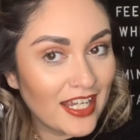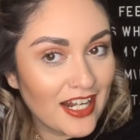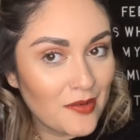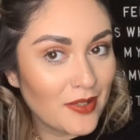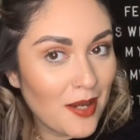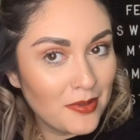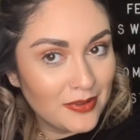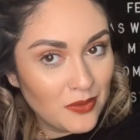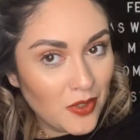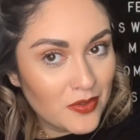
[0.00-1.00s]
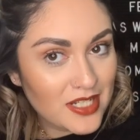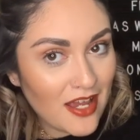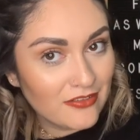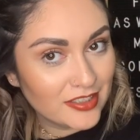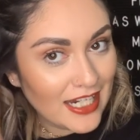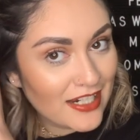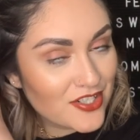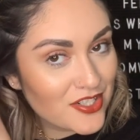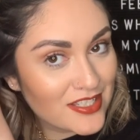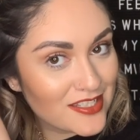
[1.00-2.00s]
I probably won't ever
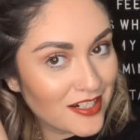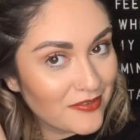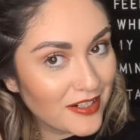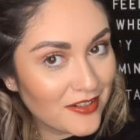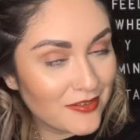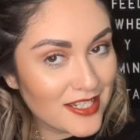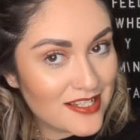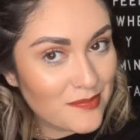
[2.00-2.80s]
actually start wearing wigs,